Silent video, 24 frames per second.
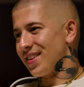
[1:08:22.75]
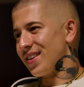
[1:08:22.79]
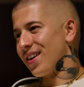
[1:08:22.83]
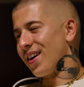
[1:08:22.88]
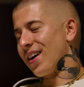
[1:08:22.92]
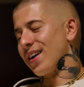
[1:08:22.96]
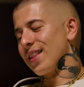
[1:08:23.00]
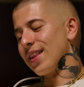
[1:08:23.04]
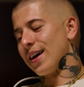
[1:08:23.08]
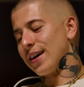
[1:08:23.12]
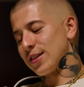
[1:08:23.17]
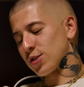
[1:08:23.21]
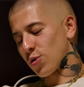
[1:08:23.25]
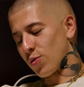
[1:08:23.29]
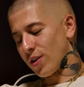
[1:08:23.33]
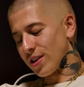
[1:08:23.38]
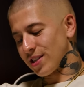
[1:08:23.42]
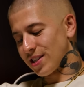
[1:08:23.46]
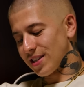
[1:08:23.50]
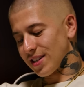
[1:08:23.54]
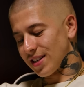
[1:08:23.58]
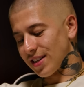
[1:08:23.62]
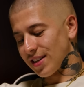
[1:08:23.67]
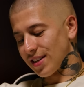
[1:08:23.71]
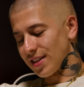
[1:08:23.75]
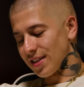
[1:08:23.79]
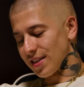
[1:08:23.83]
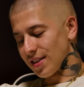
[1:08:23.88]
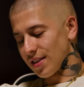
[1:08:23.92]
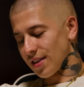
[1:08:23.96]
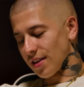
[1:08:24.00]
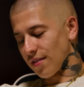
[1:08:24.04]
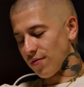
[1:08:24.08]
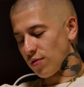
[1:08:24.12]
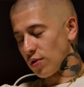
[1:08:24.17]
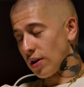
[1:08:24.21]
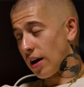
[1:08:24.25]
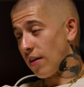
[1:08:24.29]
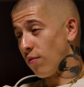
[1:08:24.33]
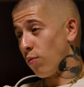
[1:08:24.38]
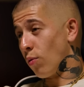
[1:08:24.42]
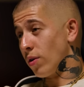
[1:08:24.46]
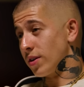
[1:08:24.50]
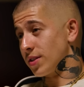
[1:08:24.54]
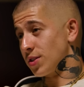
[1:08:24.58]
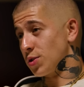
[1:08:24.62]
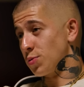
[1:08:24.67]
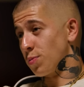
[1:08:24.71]
All right, last question. If you have
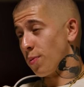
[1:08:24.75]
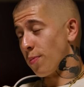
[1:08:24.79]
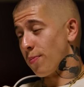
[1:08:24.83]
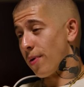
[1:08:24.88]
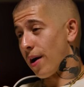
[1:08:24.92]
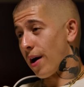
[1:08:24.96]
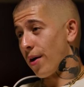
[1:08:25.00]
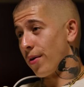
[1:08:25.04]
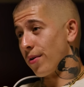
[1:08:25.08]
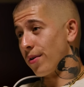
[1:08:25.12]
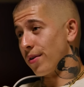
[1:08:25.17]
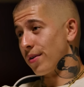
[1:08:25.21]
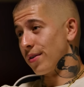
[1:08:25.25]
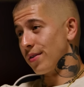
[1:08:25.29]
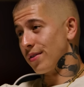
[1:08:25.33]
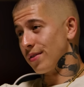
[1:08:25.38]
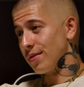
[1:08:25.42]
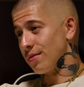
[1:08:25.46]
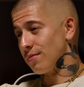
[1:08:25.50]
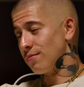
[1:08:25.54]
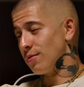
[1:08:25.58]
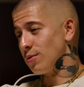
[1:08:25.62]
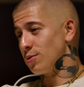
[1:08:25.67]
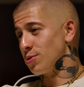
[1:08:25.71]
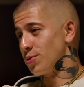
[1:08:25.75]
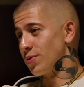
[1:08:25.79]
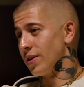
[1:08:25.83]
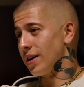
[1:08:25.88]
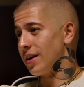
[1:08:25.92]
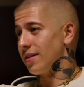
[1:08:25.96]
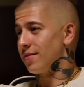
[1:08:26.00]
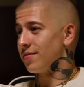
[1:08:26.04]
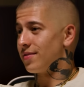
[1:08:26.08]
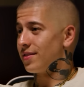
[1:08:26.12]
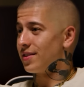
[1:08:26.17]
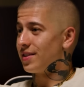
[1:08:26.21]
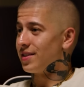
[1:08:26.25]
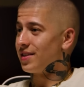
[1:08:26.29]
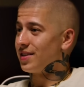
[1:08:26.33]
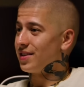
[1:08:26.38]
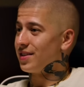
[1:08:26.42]
one superpower, what would you have?